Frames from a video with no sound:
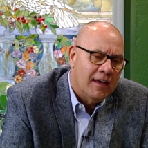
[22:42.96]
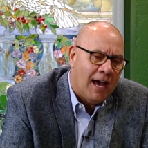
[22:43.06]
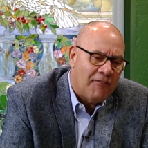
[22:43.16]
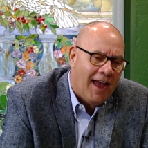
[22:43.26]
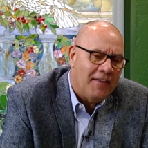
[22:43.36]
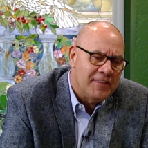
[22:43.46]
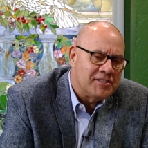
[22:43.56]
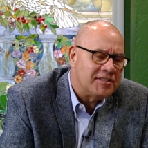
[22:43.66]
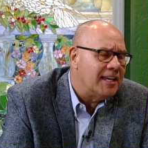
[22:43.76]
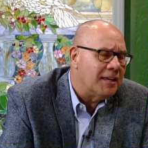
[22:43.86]
I've had
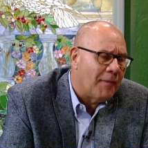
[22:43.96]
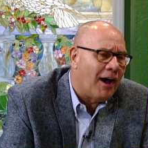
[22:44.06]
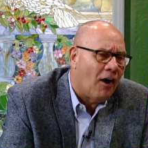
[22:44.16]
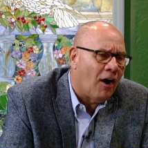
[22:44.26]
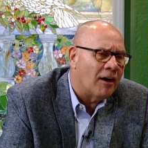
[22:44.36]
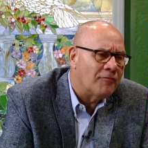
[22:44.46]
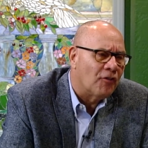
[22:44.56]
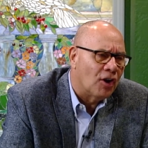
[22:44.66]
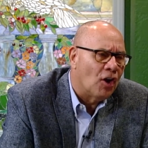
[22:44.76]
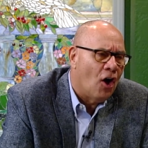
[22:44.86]
this thing in my heart
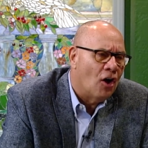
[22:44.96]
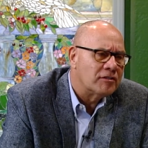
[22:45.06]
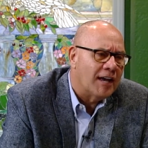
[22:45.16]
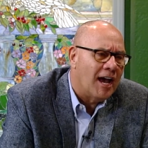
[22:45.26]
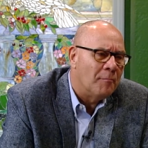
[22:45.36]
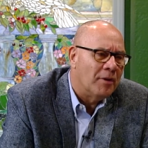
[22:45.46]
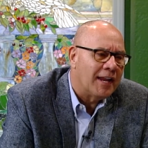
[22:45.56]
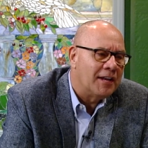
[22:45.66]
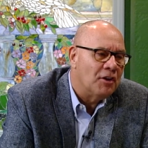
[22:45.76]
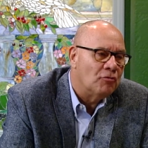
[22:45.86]
for a long time, but
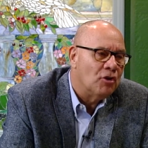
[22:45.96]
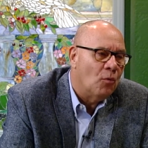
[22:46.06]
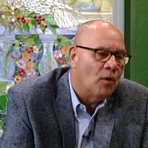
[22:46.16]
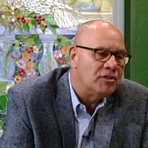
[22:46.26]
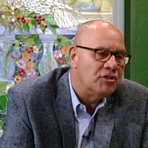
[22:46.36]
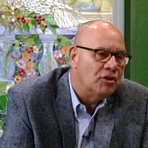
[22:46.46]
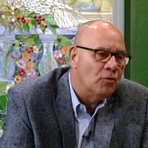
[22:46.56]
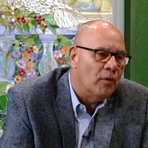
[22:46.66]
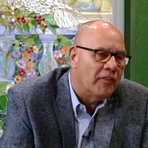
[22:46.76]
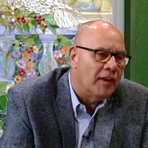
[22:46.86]
I don't know what to
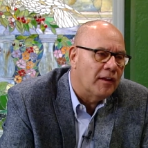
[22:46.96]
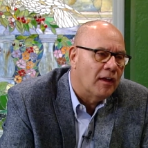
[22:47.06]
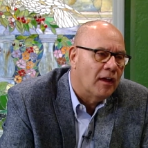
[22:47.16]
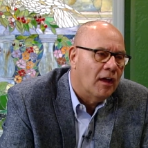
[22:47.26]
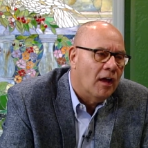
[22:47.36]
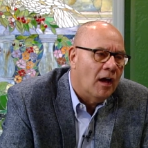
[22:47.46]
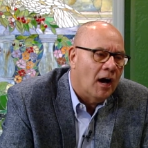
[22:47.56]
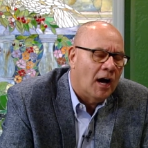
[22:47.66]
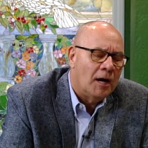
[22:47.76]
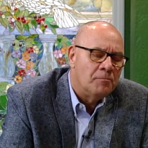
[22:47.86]
do with it.
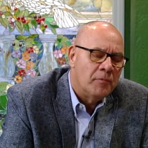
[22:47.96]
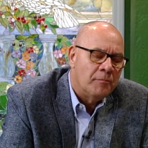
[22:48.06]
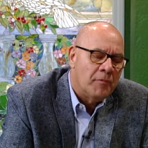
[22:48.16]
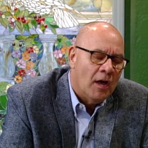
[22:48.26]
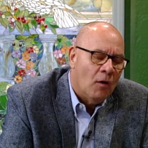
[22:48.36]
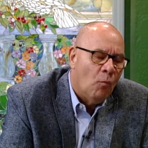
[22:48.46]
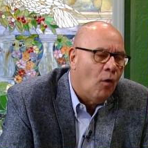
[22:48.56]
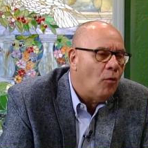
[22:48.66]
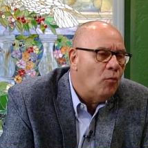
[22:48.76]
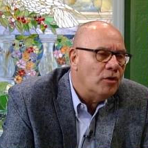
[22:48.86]
Mm. Um,
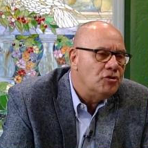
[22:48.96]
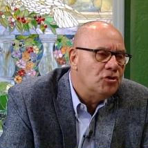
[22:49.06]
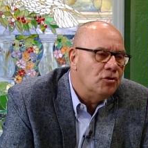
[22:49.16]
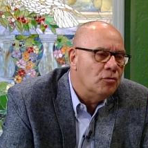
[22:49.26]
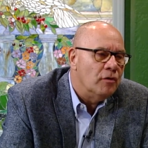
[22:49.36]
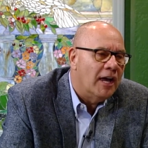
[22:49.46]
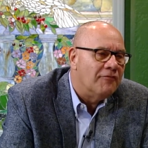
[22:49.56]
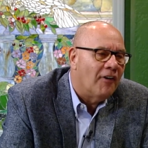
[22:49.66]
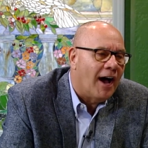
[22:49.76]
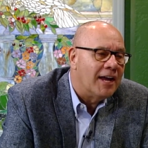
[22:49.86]
what would you
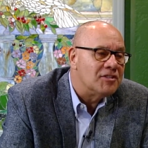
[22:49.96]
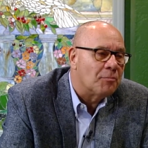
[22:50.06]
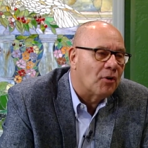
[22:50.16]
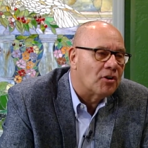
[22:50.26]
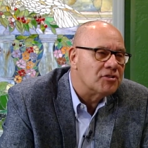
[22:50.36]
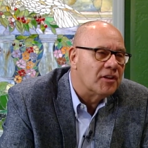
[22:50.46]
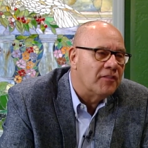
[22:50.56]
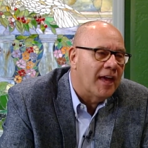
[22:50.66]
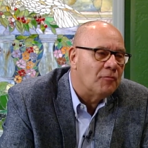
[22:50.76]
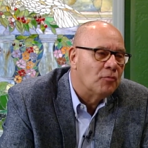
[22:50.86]
advise a
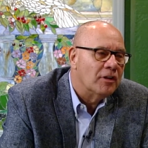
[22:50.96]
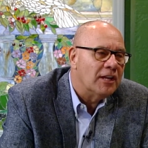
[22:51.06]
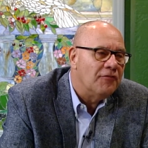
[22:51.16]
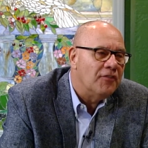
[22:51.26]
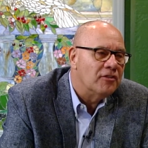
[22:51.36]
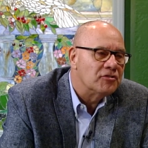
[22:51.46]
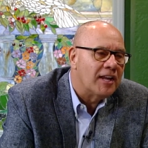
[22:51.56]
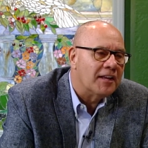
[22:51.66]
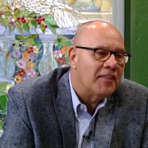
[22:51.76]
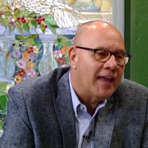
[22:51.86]
person that really feels
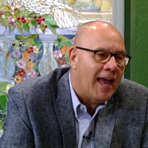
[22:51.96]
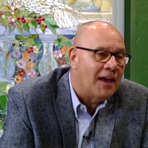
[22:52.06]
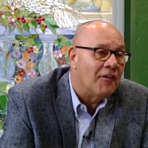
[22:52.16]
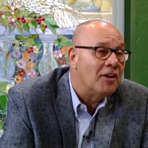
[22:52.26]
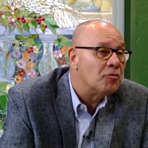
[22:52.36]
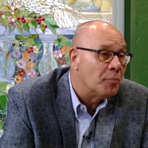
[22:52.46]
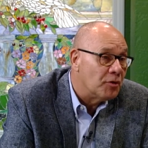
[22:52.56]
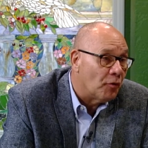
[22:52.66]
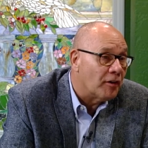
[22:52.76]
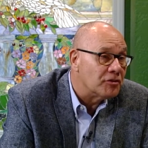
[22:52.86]
like they have
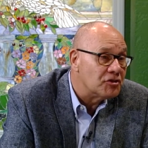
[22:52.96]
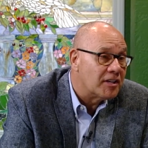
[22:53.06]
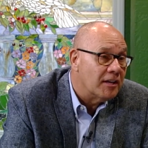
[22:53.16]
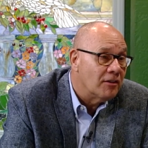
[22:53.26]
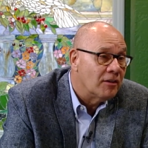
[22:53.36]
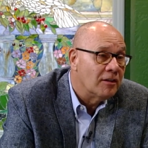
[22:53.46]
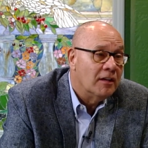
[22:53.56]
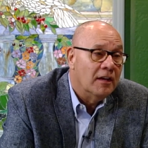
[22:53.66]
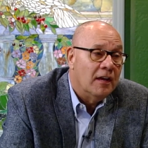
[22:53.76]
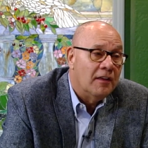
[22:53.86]
entrepreneurial skill,
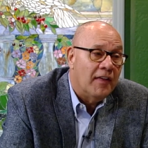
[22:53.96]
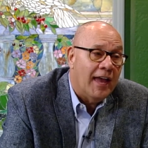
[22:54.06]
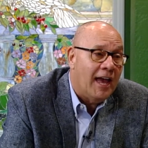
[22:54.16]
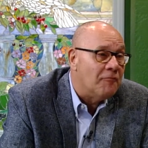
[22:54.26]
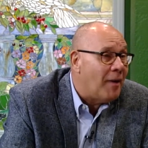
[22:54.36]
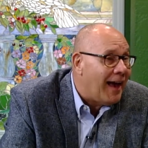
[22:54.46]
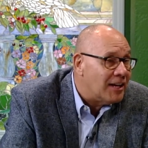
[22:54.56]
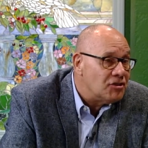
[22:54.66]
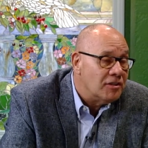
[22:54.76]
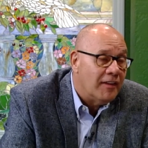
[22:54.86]
mm-hmm. they have
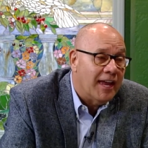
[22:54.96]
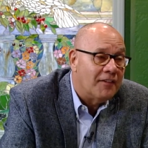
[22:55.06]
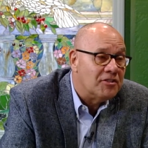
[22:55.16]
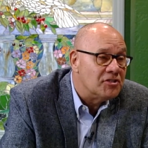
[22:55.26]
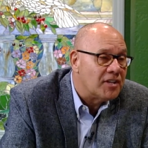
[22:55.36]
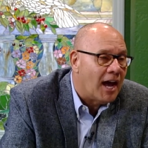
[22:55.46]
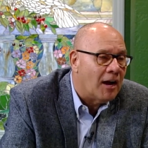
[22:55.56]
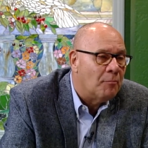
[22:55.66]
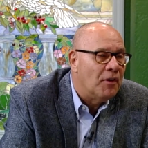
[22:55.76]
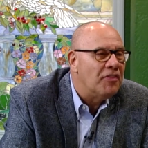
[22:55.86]
passion, they have
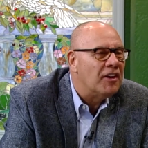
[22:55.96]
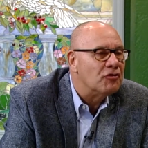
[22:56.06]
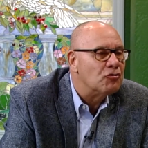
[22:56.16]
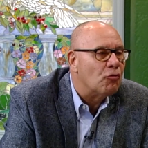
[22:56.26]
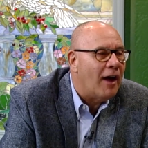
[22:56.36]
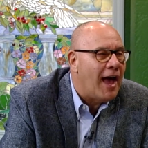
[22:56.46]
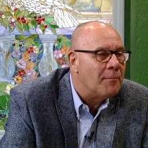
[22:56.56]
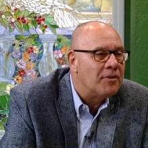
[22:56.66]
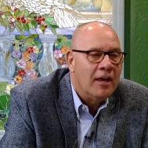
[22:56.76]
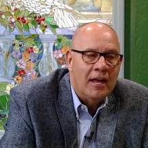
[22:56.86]
desire, but they're trapped?